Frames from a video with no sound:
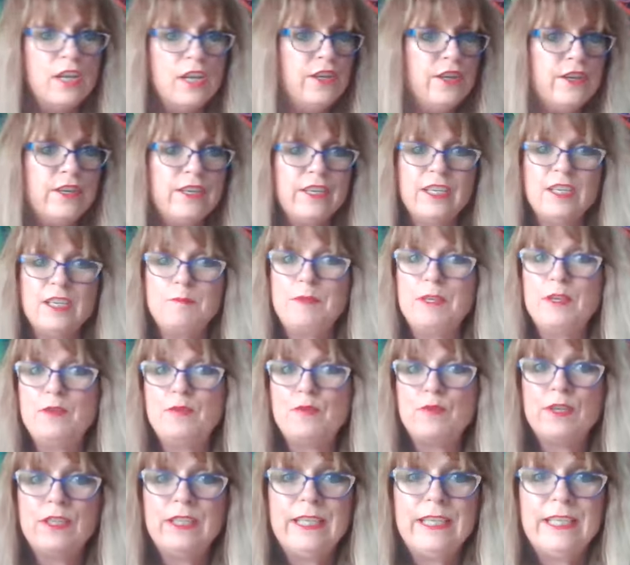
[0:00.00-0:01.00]
you're going to be
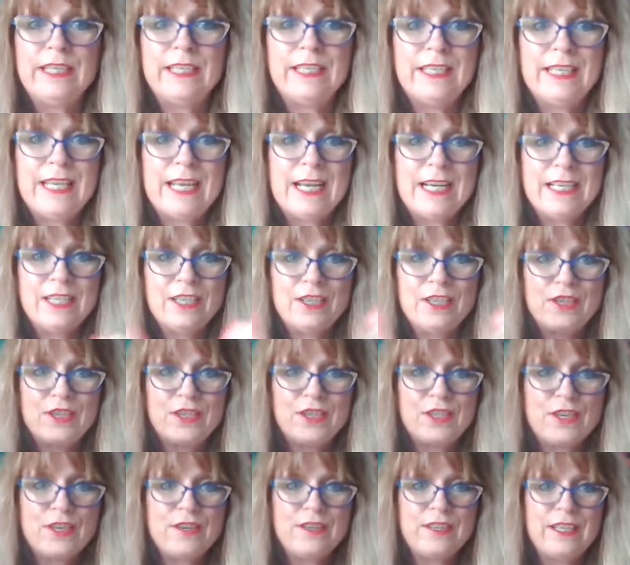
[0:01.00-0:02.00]
really connected to
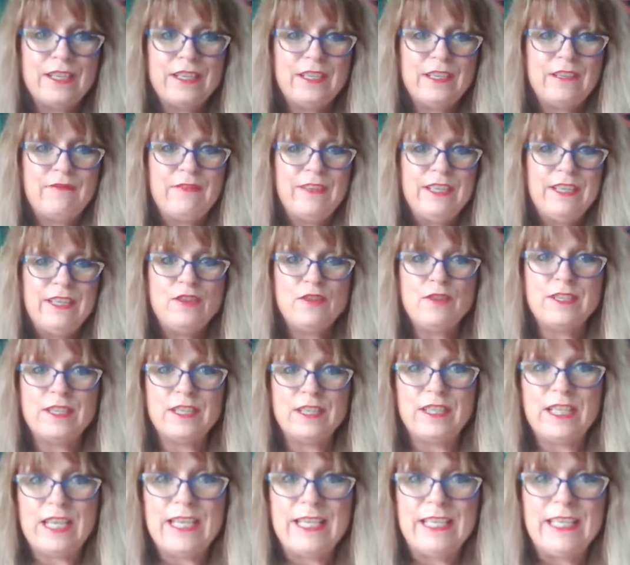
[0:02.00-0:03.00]
certain
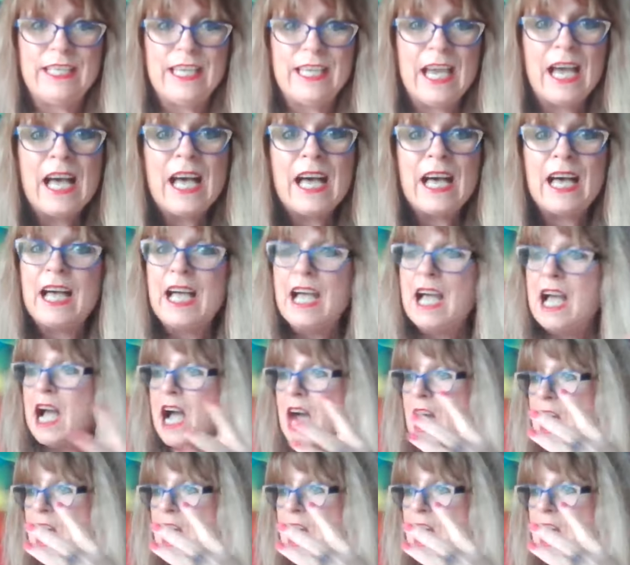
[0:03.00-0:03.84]
individuals and like, yeah,